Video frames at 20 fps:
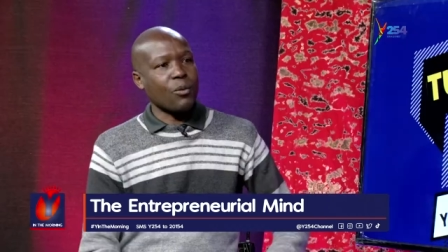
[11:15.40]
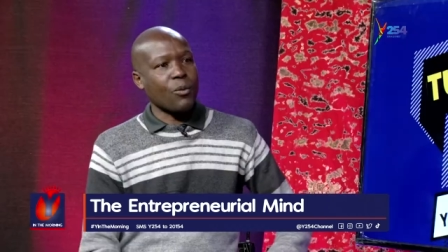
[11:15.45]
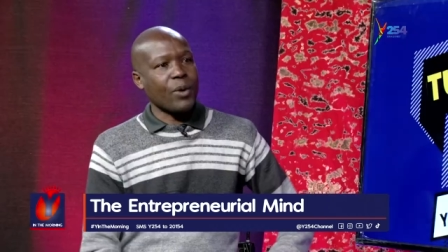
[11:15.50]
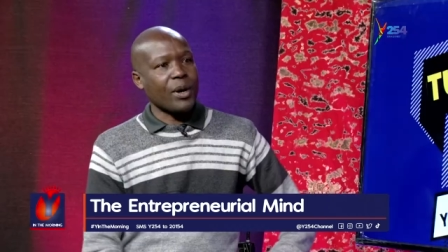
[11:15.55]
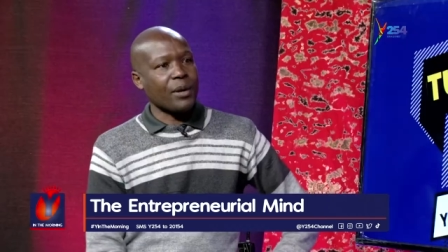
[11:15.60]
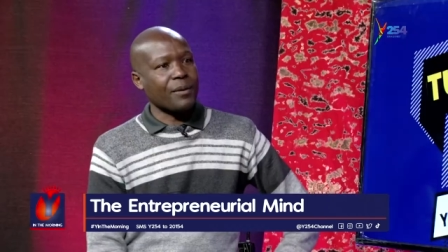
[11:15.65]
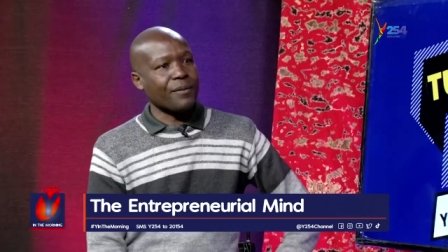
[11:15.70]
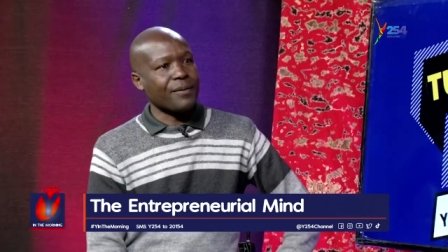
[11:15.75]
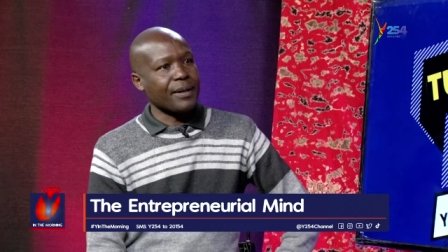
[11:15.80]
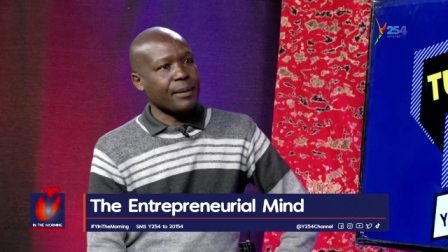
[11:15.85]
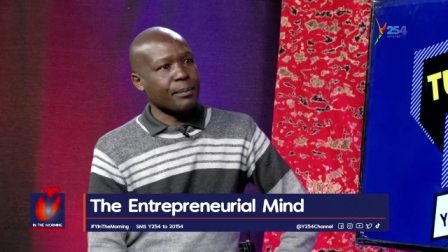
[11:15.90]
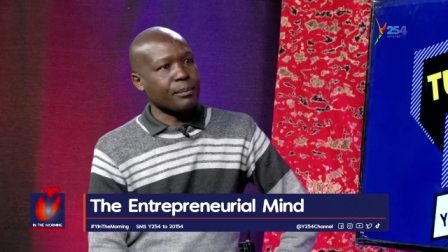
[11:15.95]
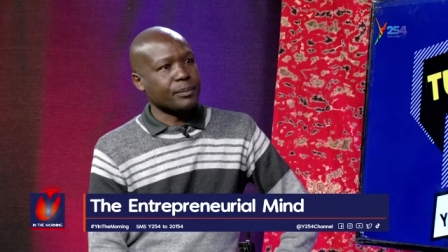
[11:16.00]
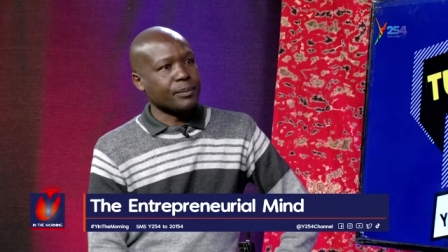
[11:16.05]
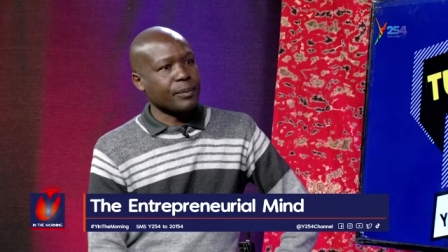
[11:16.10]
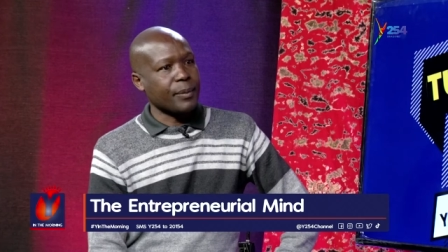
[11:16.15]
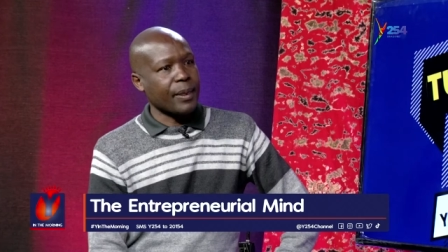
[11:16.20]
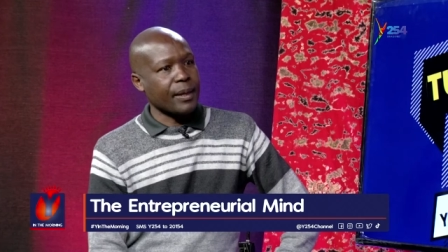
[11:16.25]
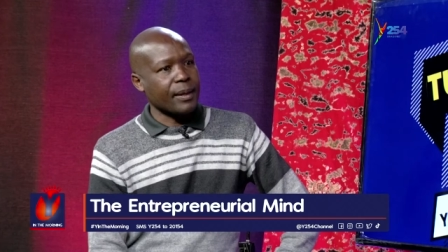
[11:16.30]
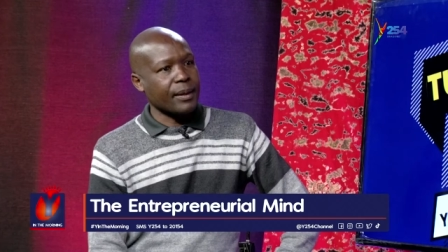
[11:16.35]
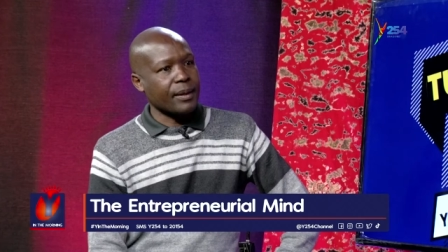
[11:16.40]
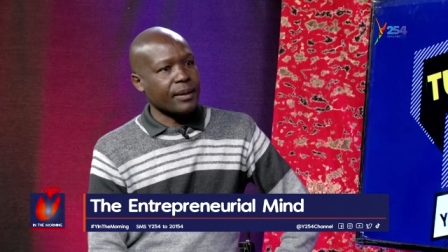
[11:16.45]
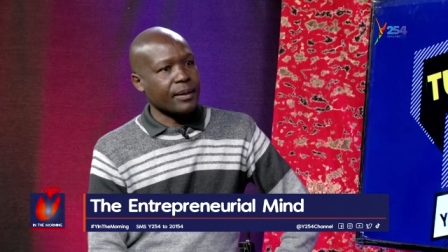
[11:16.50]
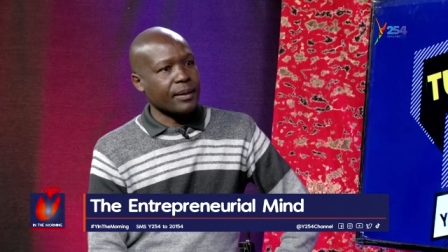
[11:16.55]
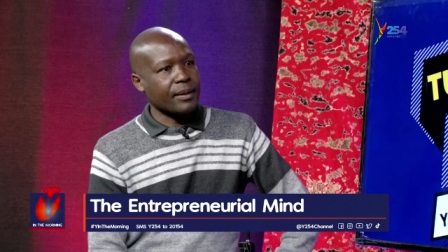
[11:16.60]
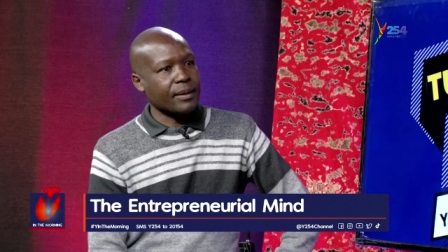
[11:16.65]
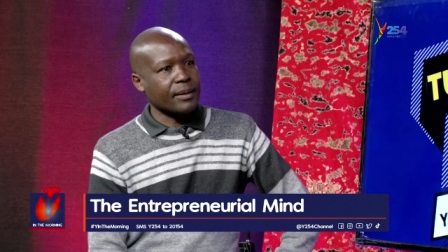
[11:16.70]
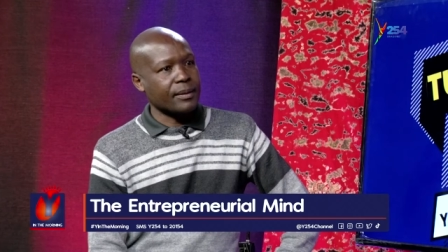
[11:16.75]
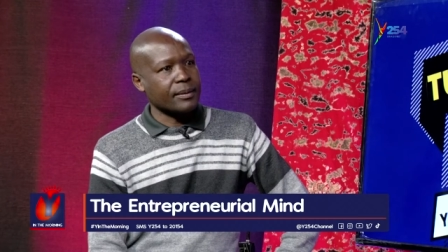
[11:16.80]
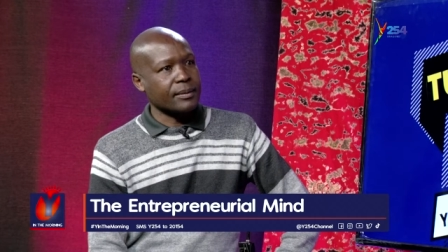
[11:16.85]
one of the, the,
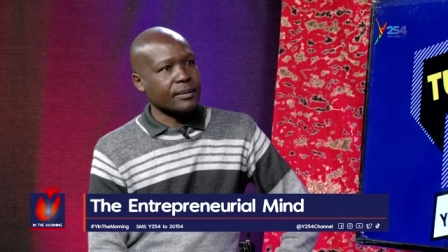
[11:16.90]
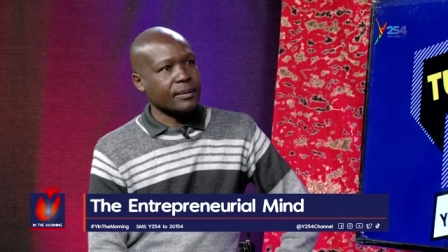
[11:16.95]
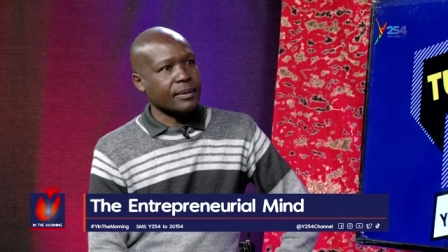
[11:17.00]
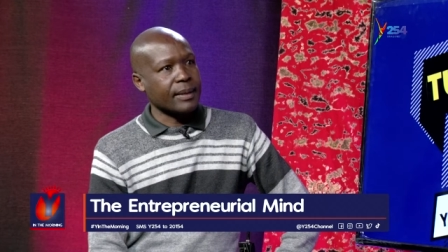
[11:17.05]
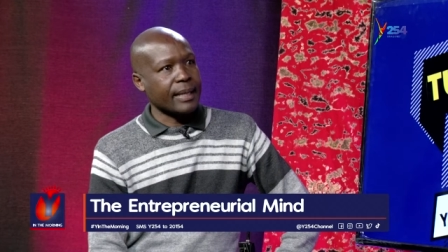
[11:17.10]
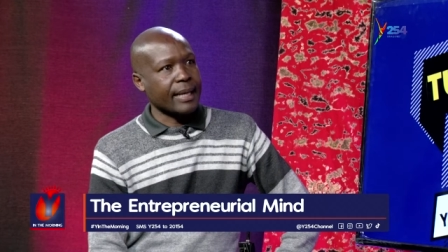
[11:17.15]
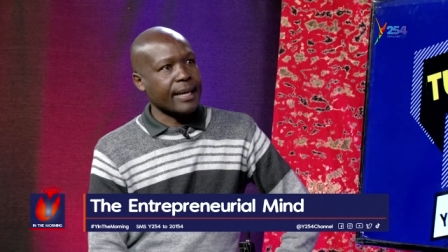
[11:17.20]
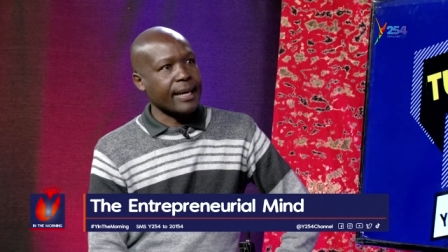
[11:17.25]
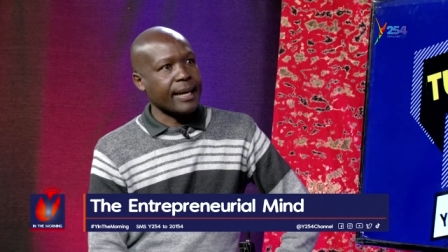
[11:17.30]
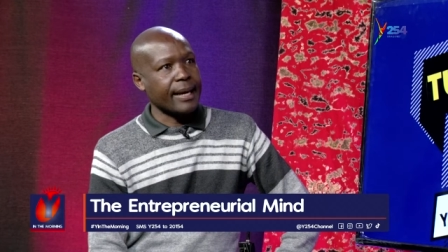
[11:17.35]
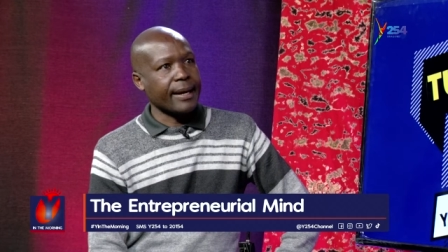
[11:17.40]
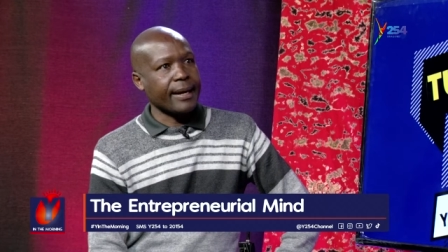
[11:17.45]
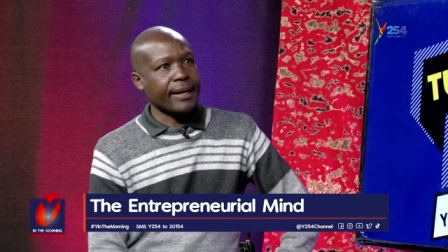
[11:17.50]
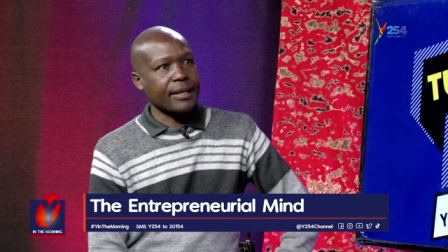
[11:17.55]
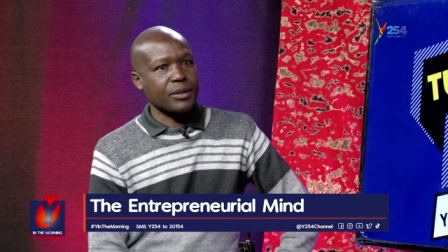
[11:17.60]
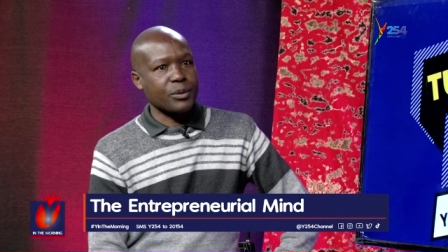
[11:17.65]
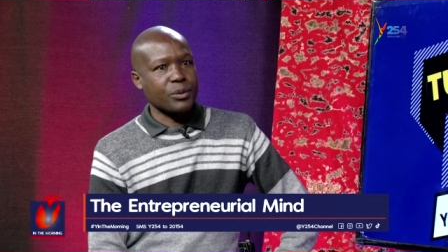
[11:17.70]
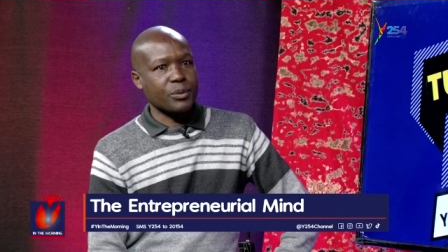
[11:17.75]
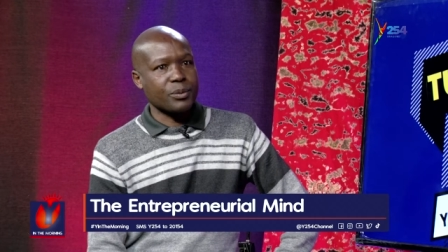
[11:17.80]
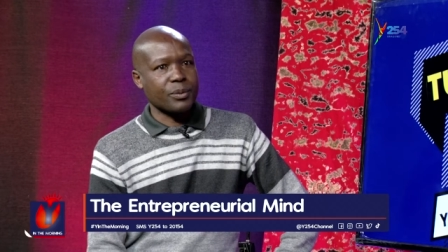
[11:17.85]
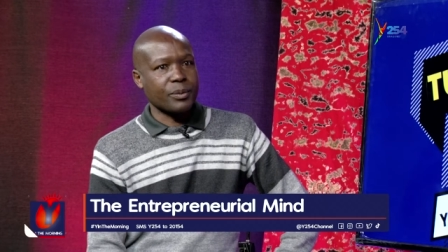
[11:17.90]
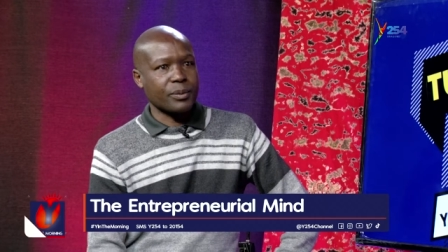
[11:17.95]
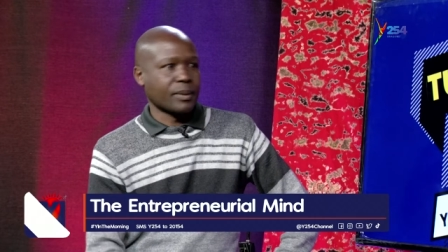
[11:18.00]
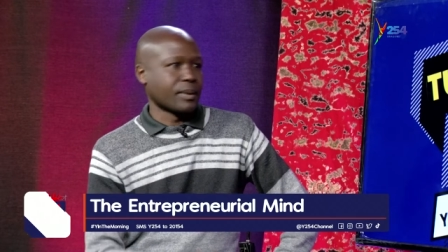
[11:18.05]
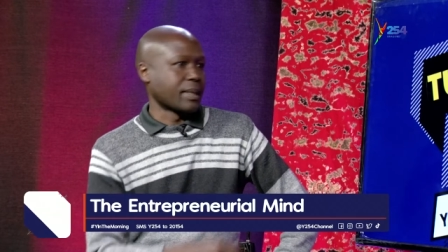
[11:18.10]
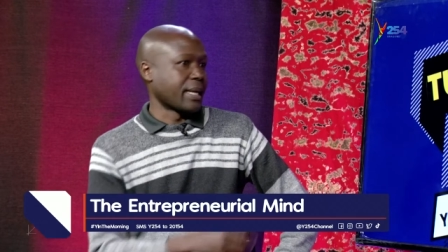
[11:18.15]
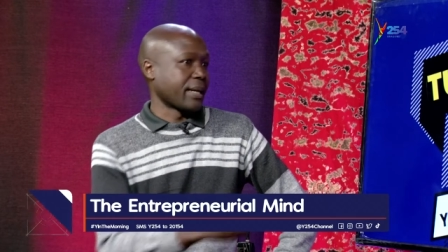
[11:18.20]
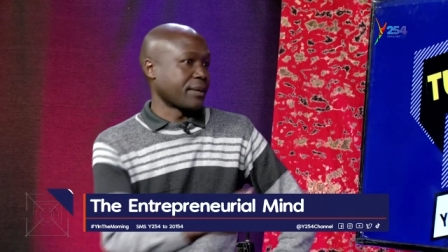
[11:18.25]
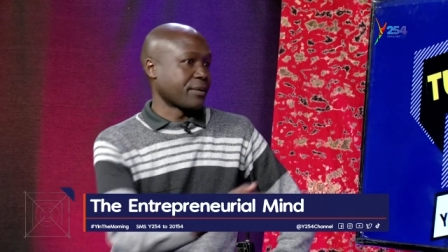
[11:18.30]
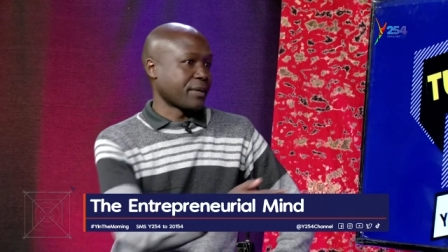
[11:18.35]
the, the key areas,
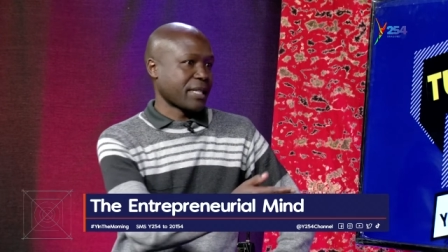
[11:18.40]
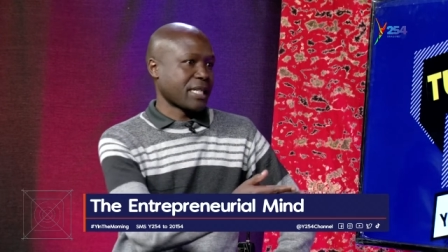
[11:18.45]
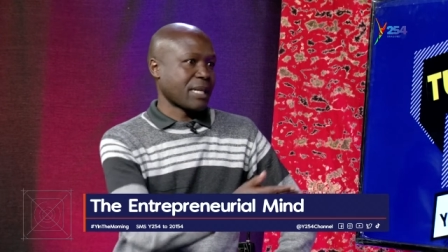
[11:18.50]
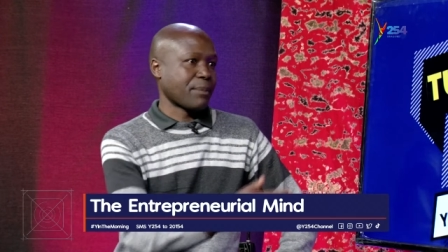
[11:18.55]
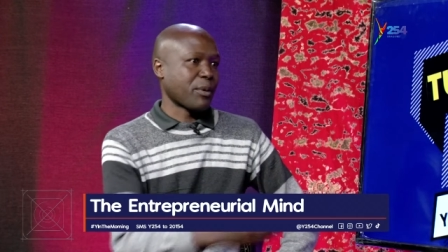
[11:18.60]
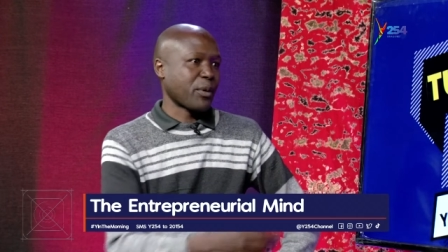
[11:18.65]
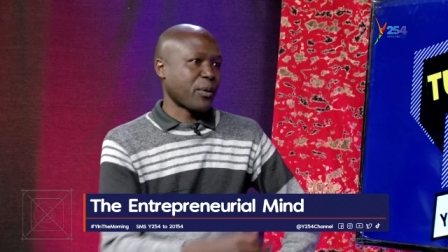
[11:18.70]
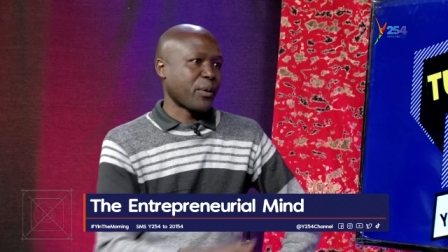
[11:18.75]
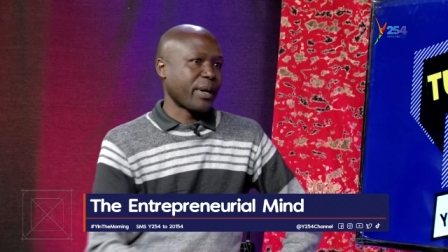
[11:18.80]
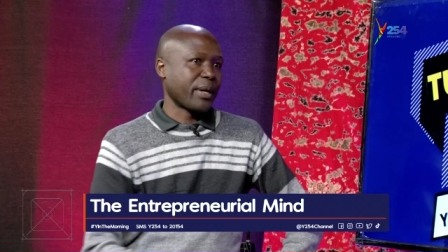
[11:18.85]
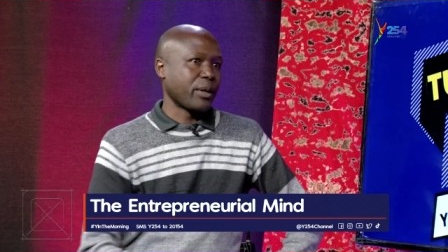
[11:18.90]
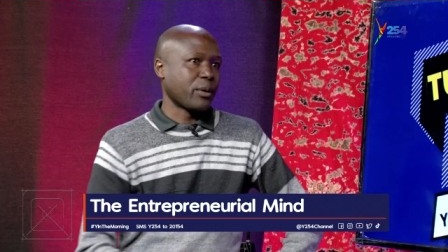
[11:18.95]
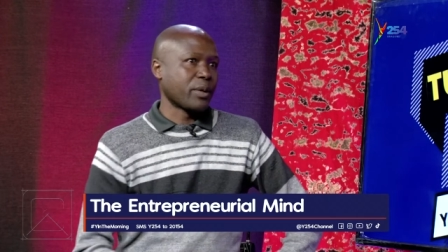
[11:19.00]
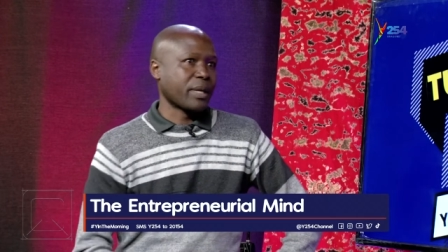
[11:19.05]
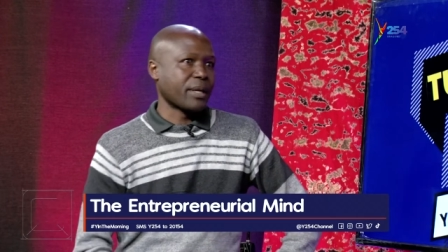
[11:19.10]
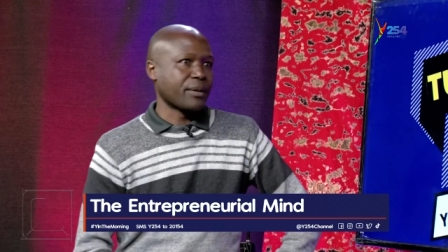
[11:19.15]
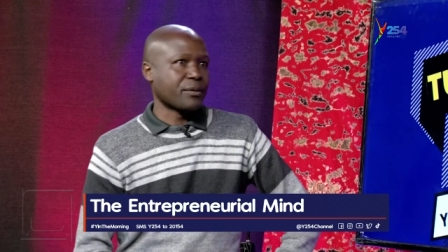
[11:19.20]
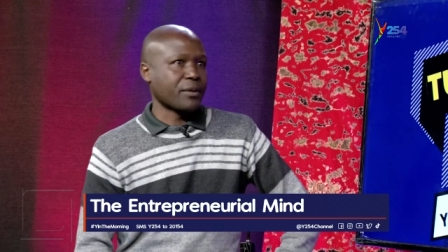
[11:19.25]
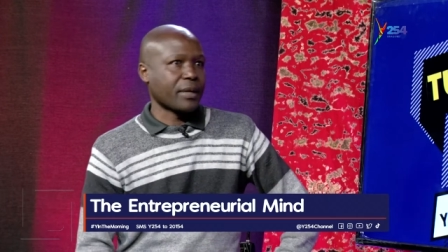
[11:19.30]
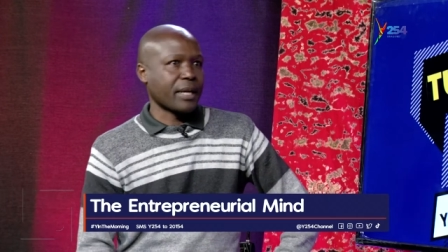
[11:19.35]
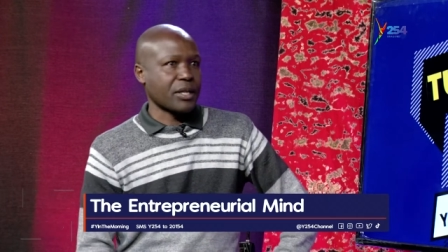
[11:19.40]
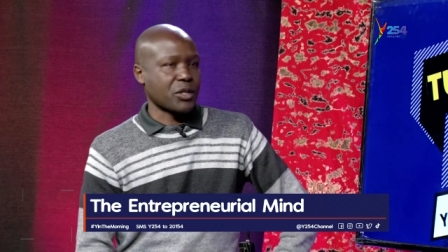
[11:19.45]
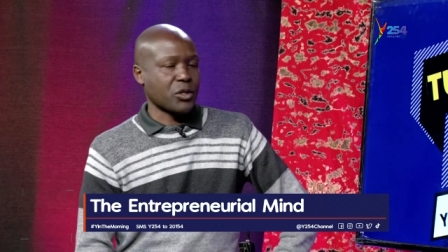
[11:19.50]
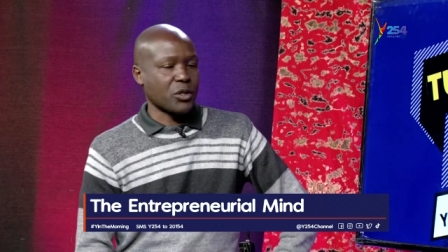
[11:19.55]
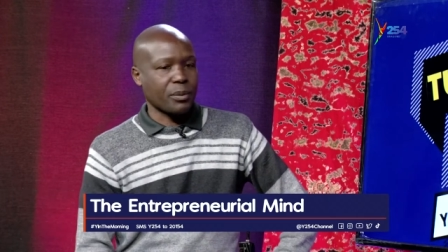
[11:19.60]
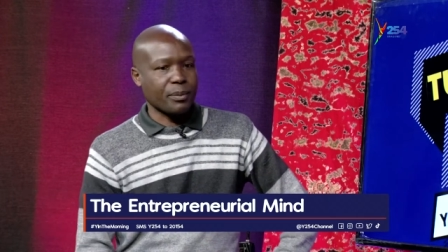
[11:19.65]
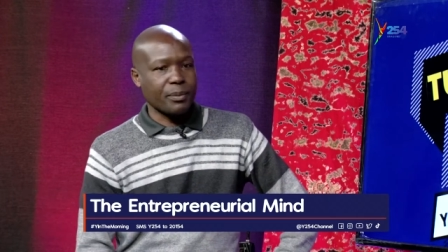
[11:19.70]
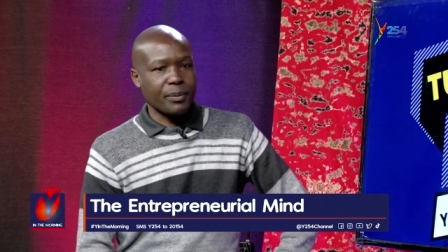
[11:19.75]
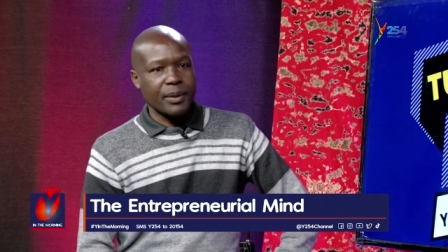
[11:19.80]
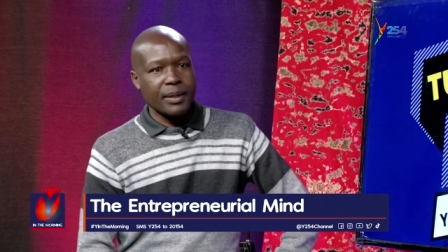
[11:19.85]
like for example, when looking for a
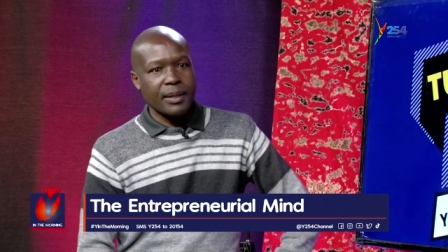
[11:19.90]
job,